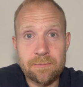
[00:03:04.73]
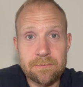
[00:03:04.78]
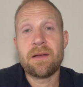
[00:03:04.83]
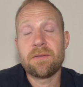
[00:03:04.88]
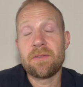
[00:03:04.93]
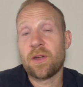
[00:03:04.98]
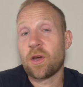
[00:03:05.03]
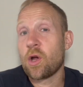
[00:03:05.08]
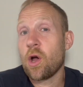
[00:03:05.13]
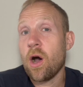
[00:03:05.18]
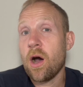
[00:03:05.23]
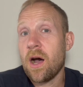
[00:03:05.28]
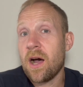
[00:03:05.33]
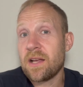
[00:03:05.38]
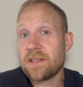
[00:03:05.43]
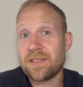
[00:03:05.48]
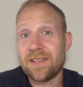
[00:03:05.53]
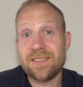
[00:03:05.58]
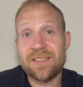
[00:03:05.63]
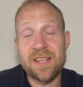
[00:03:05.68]
The
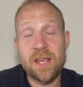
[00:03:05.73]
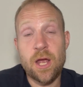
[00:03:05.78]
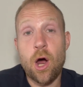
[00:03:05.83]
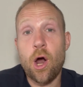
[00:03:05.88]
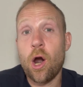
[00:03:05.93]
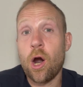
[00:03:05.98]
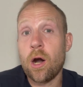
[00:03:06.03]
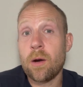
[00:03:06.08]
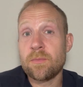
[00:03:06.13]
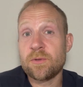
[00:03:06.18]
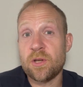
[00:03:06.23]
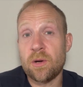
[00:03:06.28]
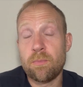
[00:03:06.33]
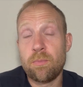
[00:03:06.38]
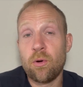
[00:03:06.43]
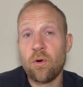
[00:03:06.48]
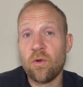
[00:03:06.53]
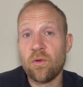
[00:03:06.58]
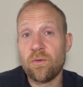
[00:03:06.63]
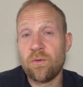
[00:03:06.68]
cause is the arms are
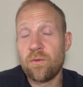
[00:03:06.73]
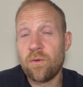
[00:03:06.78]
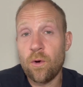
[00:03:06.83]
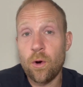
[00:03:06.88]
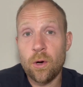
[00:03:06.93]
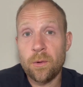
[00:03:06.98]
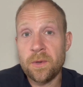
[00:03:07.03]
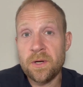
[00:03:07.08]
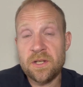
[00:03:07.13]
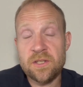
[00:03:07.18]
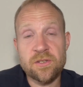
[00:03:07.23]
pulled forward